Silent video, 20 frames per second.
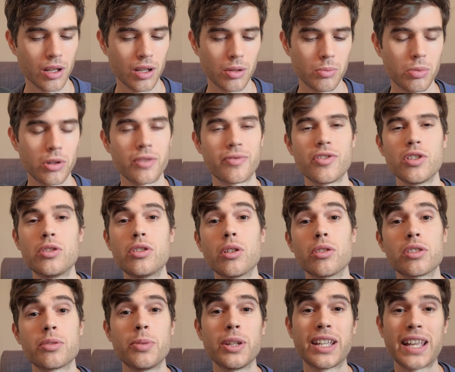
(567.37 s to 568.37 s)
But if you
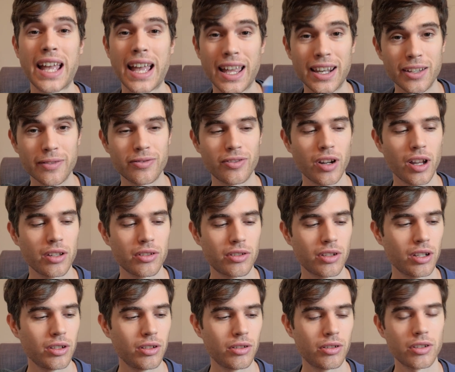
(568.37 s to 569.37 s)
don't speak any French
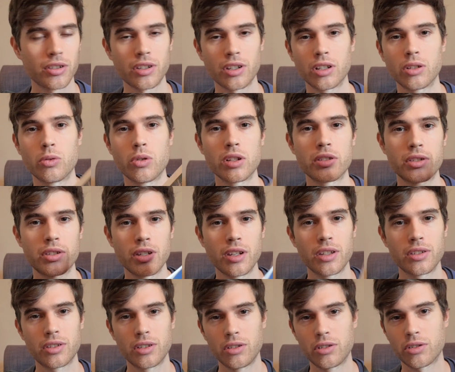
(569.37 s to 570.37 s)
and you're just like, what's
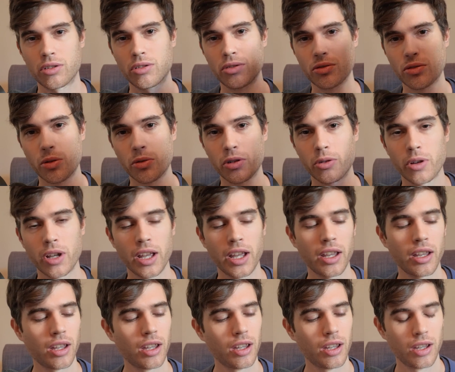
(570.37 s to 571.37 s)
this? And you just throw it
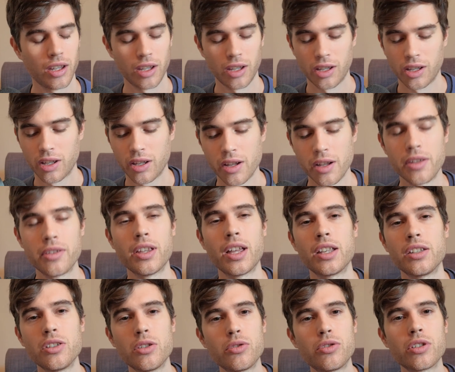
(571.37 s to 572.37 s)
away,
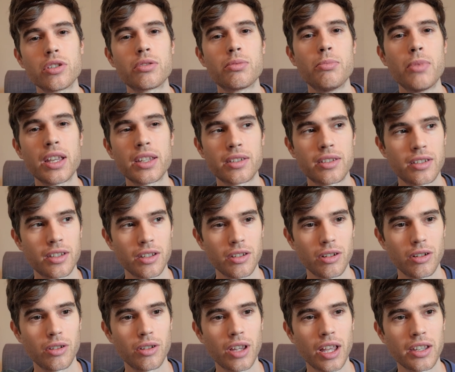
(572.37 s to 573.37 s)
then you just missed,
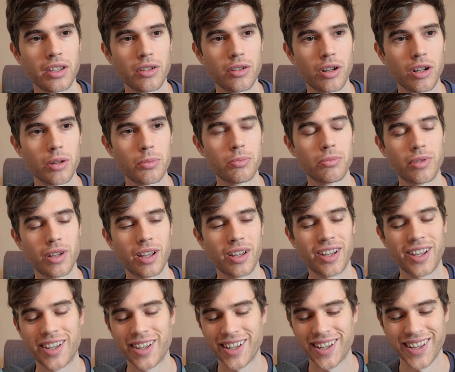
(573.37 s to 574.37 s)
like you're going
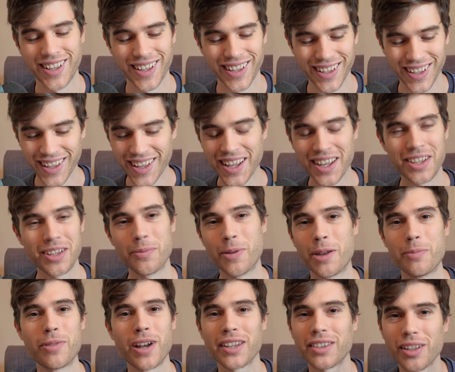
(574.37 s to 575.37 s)
to, you
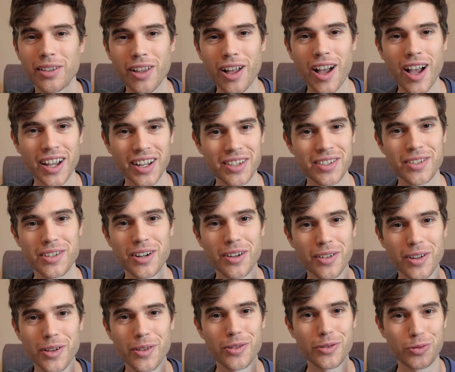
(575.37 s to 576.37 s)
might break the law because you don't
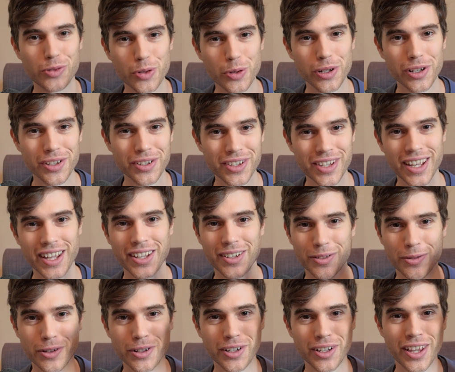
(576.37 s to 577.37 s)
know the rules that
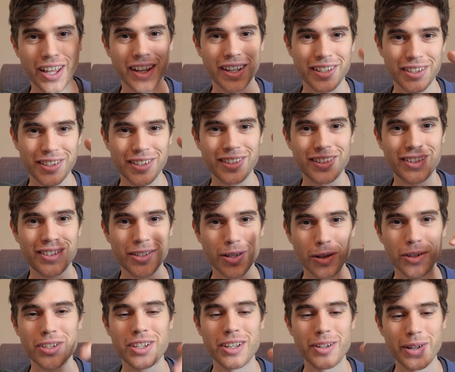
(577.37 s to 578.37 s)
were like
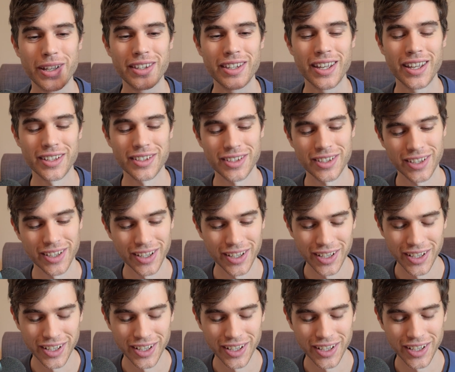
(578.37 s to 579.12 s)
told to you in this.